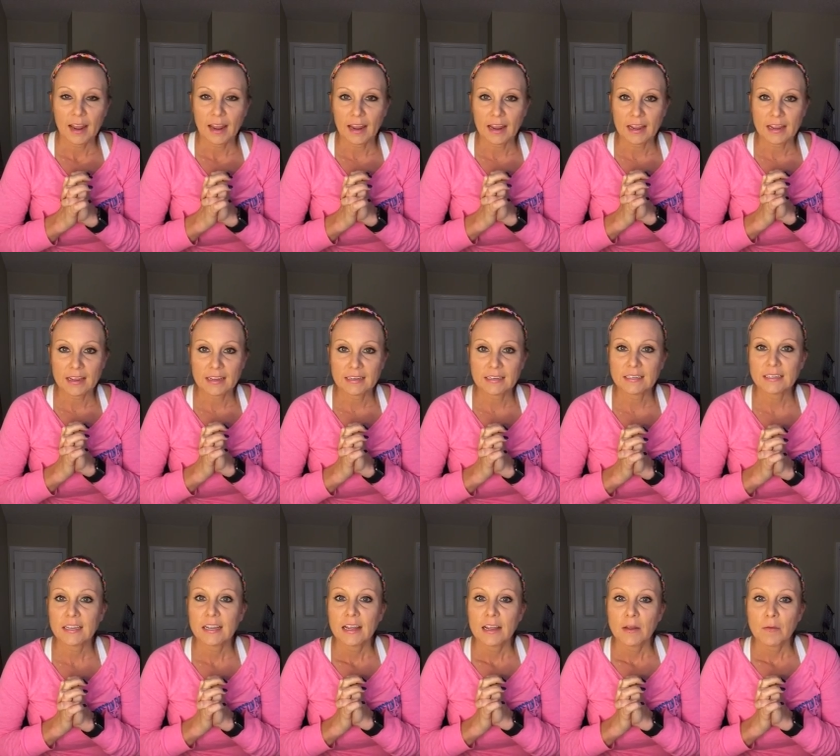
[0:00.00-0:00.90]

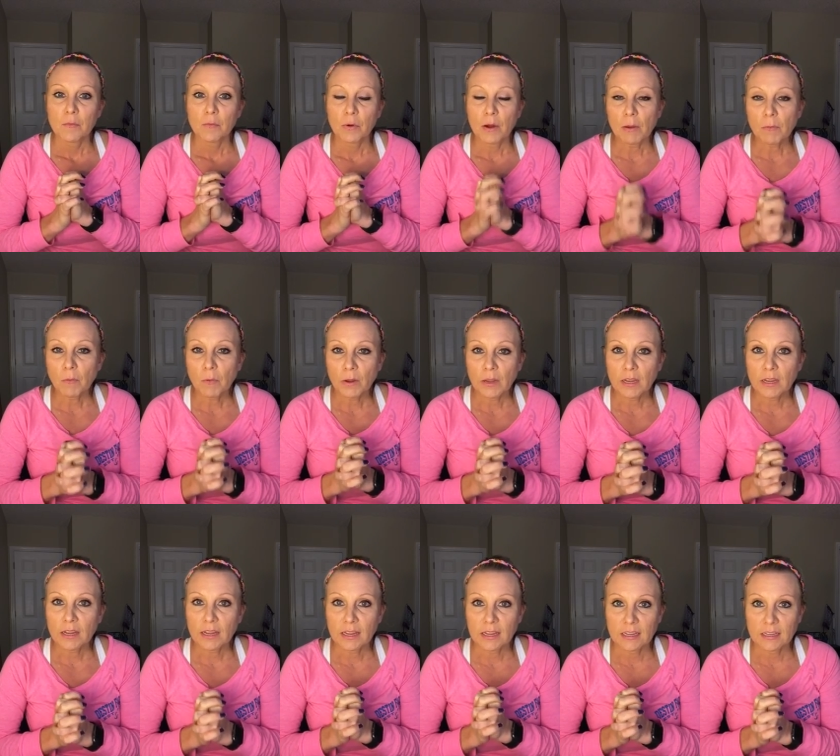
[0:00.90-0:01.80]
and prep
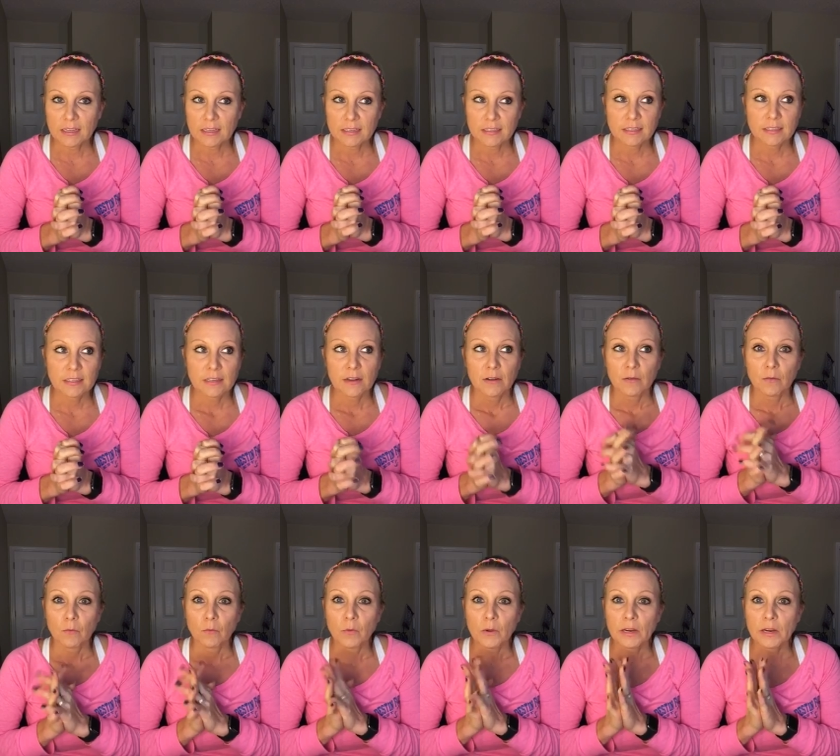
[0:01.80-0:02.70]
week is
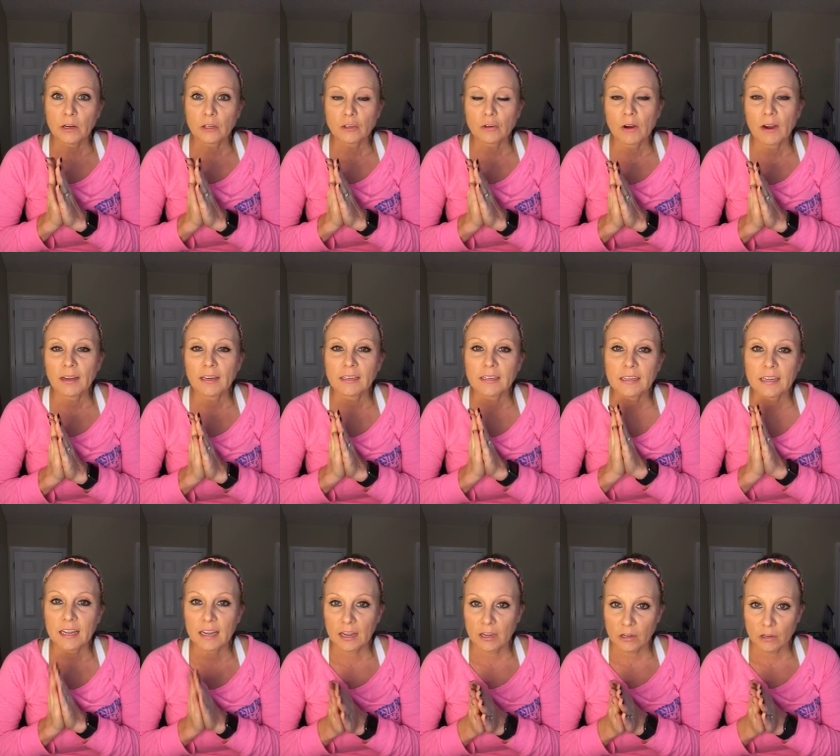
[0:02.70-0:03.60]
we are trying to
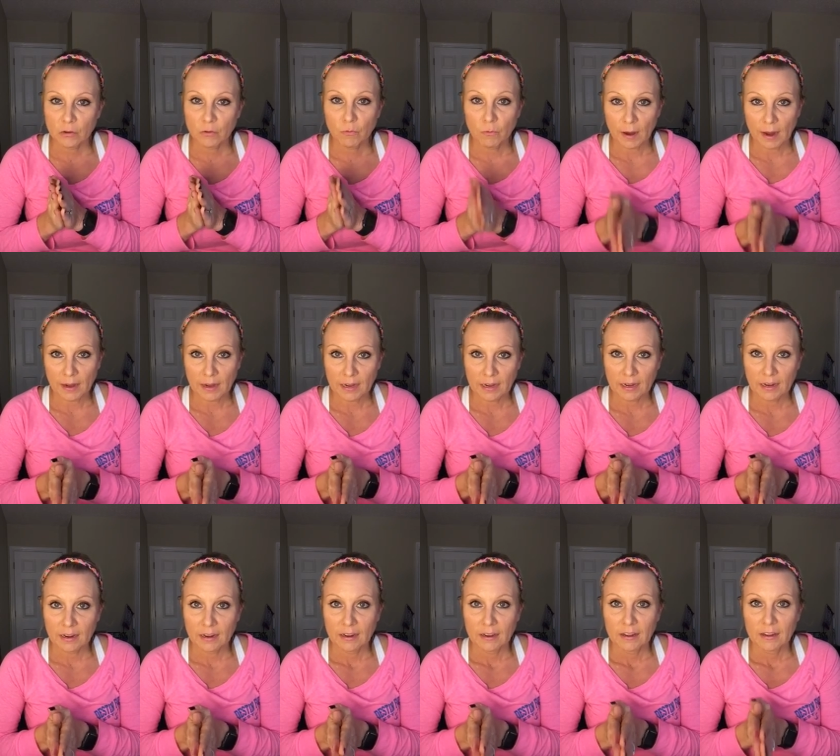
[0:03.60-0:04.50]
get you
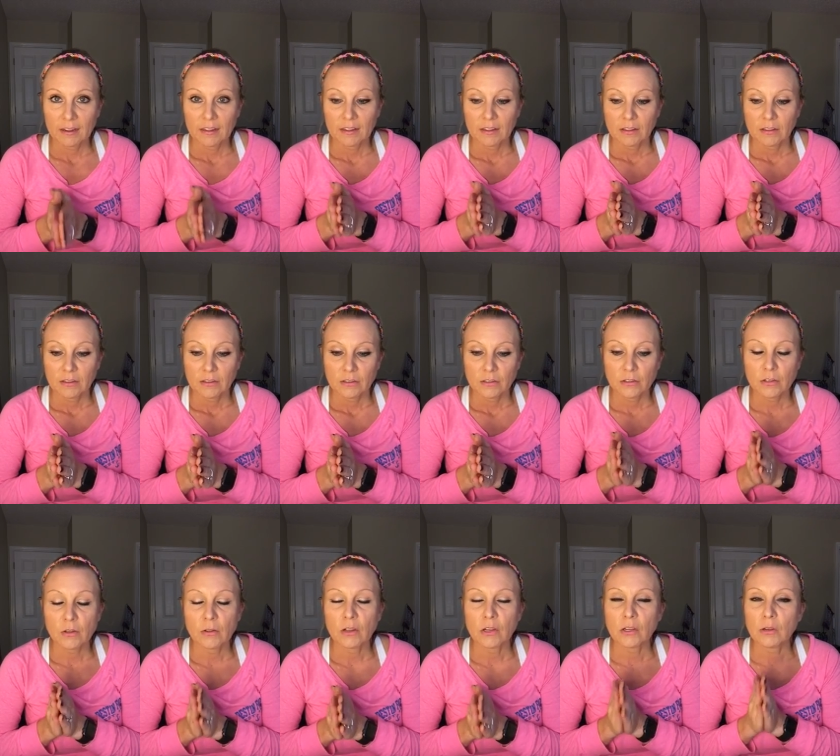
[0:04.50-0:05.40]
ready
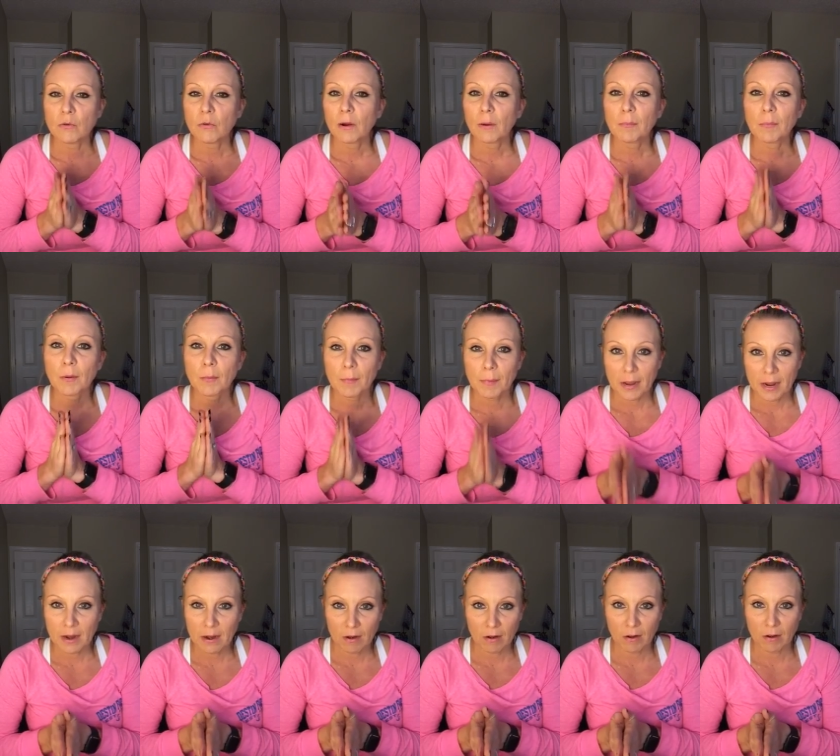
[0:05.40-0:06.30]
so that you are
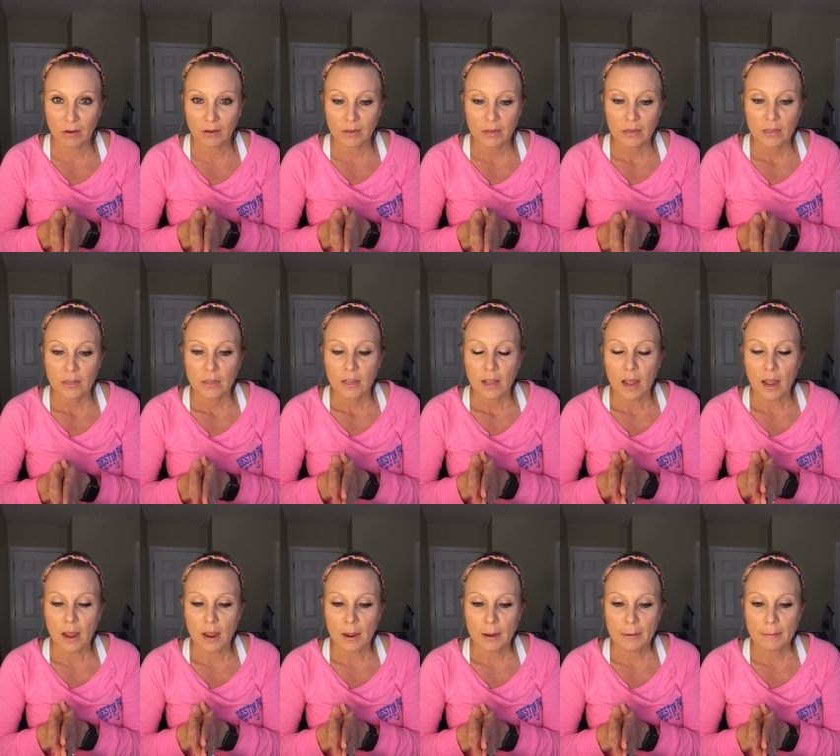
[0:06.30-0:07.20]
prepared
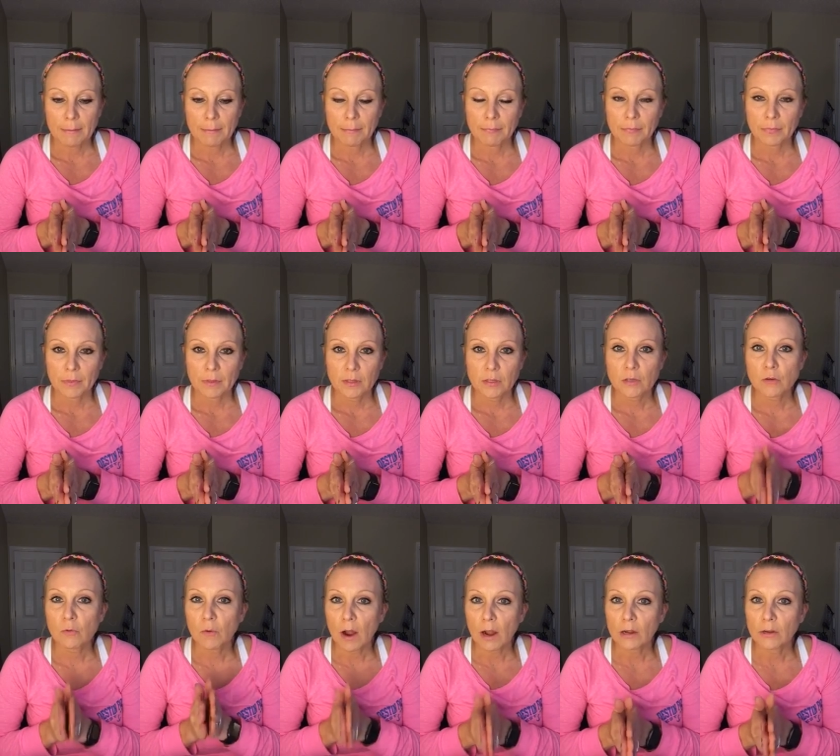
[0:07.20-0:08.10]
um,
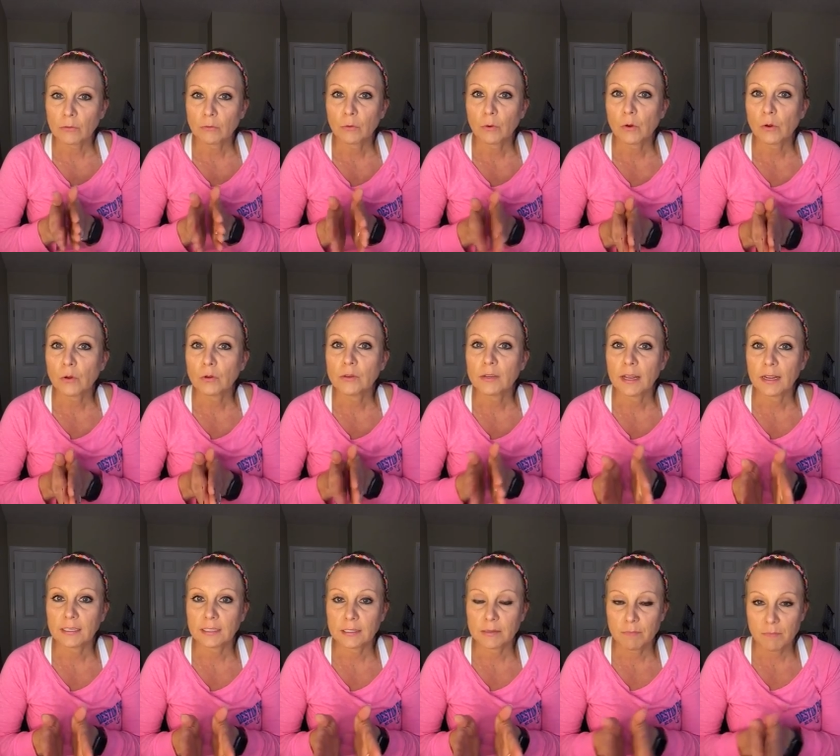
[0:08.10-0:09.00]
to rock and roll
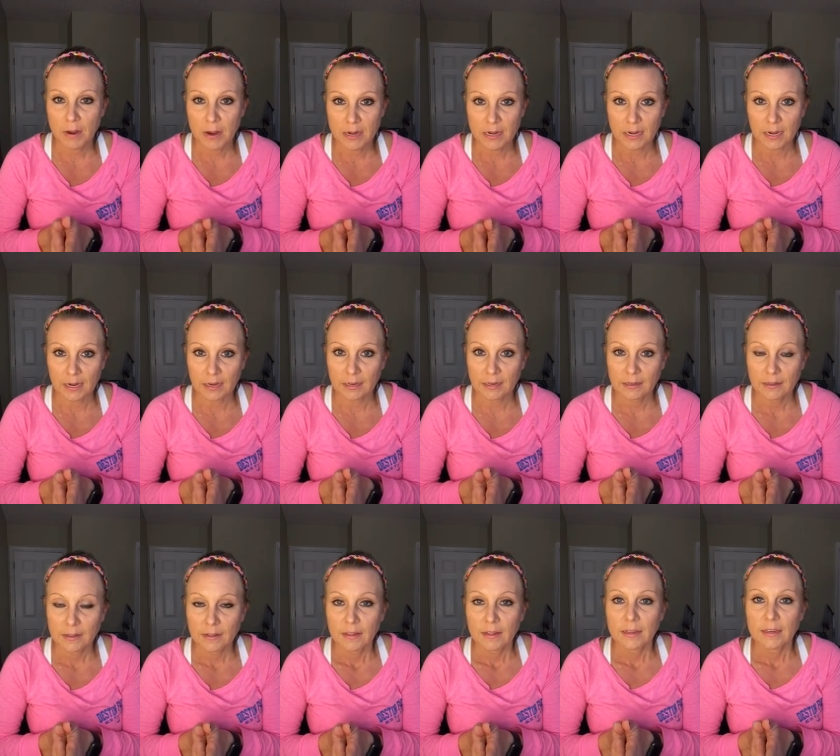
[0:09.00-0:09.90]
next Monday.
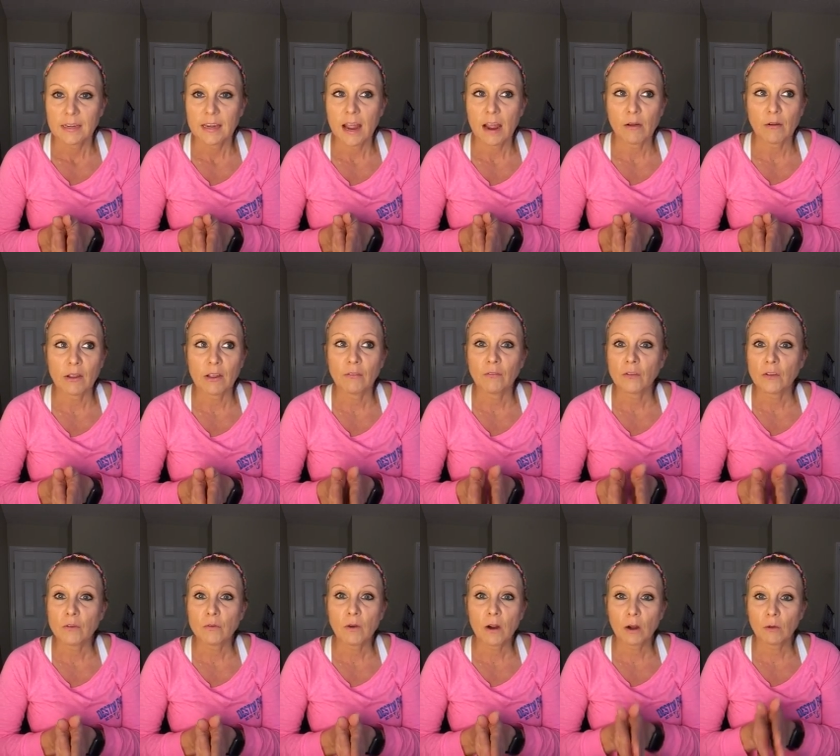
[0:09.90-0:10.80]
Now, if
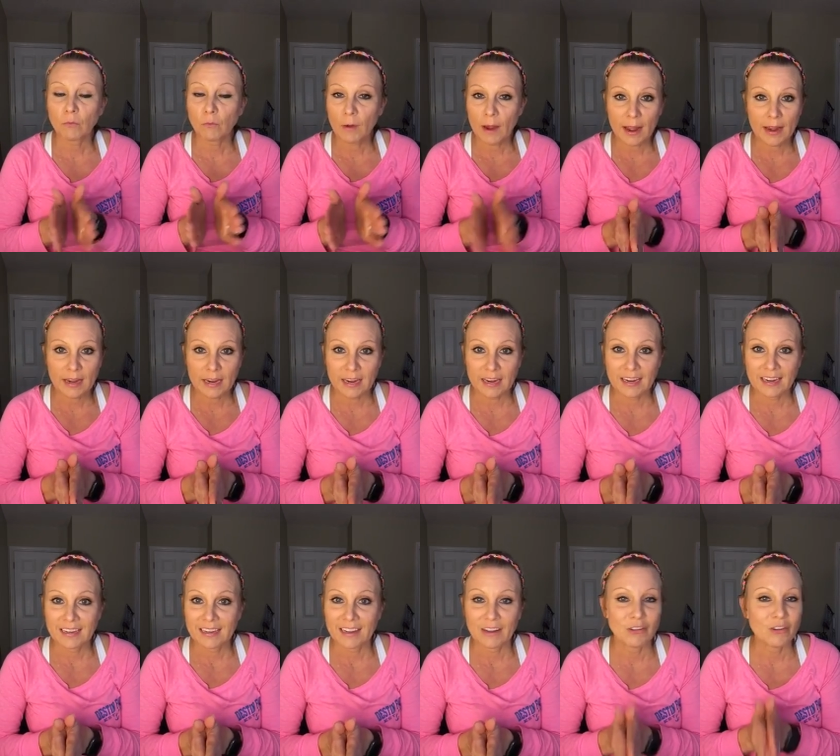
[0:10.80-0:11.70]
you are
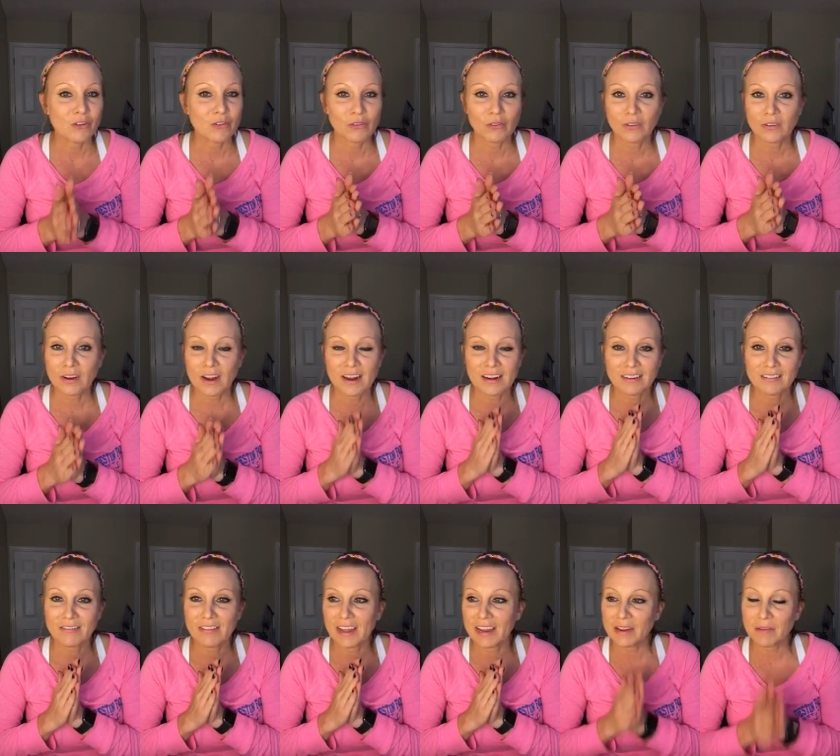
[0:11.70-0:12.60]
ready and you're kind
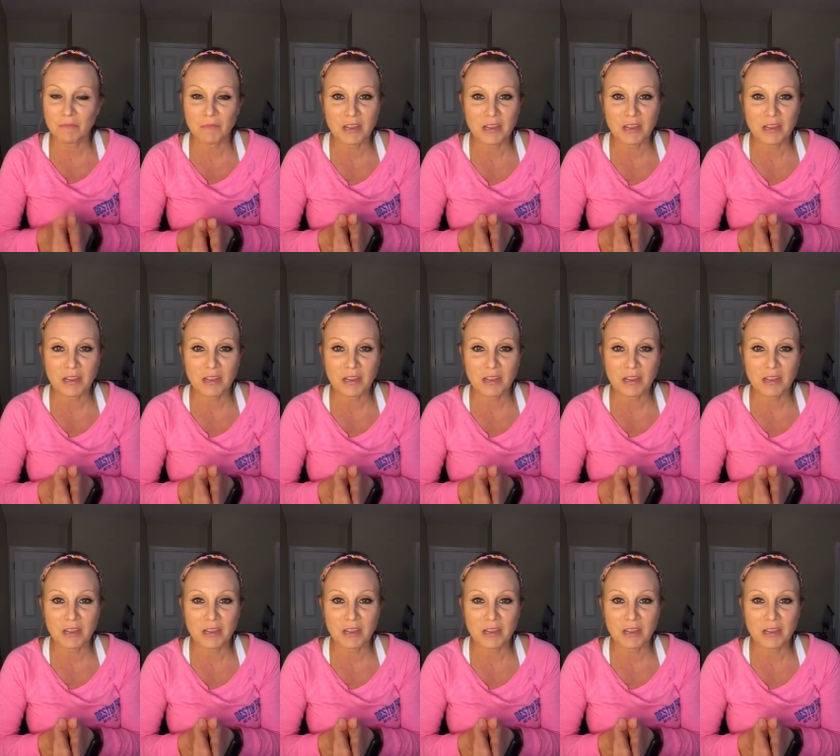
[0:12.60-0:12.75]
of like